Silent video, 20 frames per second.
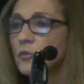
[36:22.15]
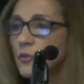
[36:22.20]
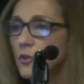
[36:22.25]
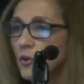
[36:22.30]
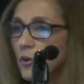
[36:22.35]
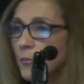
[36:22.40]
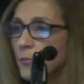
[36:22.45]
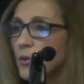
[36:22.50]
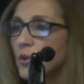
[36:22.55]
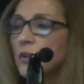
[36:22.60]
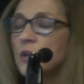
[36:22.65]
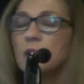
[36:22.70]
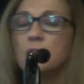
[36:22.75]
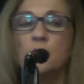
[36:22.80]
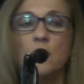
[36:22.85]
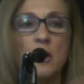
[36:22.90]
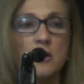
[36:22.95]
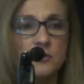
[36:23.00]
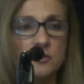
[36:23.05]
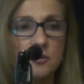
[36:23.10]
therapeutic
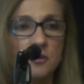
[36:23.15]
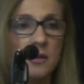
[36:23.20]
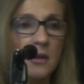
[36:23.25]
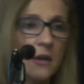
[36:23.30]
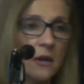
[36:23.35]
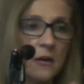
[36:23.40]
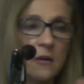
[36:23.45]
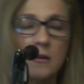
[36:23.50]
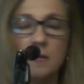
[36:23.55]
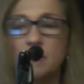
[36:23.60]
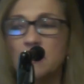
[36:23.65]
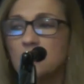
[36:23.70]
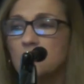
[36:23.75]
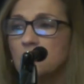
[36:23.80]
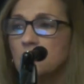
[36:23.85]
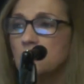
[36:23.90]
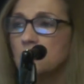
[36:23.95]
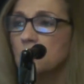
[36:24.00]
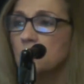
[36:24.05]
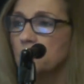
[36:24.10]
foster care. I
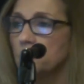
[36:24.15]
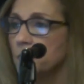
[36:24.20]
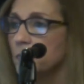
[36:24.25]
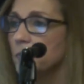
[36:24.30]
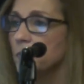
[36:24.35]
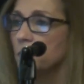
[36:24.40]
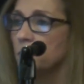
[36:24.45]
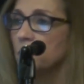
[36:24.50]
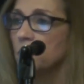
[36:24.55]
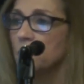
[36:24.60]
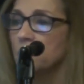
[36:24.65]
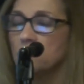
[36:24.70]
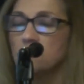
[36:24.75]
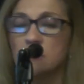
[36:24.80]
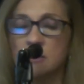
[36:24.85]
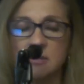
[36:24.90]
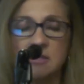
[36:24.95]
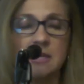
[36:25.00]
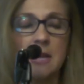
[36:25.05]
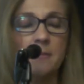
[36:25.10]
mean, they're pretty
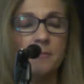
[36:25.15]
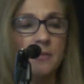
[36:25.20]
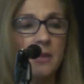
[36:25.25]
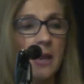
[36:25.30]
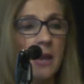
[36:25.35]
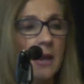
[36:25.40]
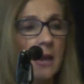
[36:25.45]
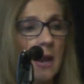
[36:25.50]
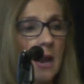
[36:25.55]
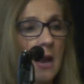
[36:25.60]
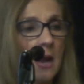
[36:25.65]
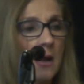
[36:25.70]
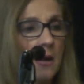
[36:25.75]
the same thing.